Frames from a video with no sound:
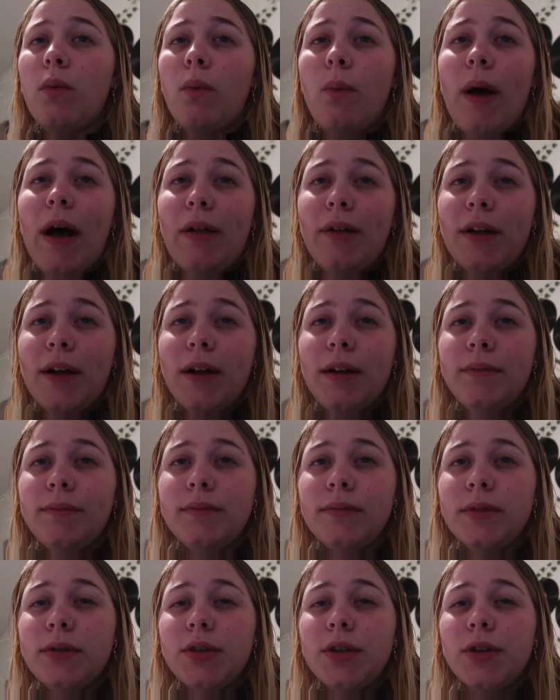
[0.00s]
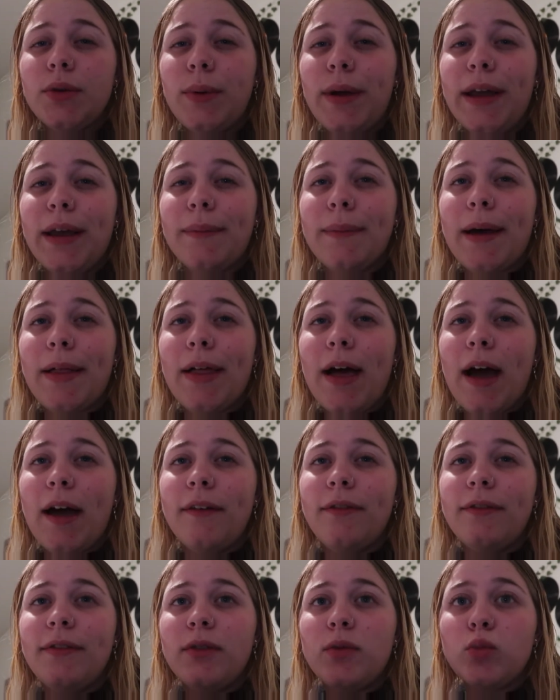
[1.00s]
welcome to the week in my
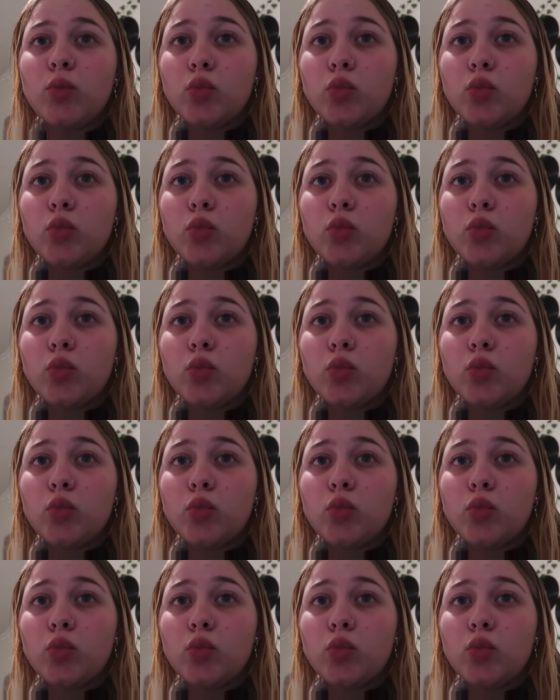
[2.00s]
life.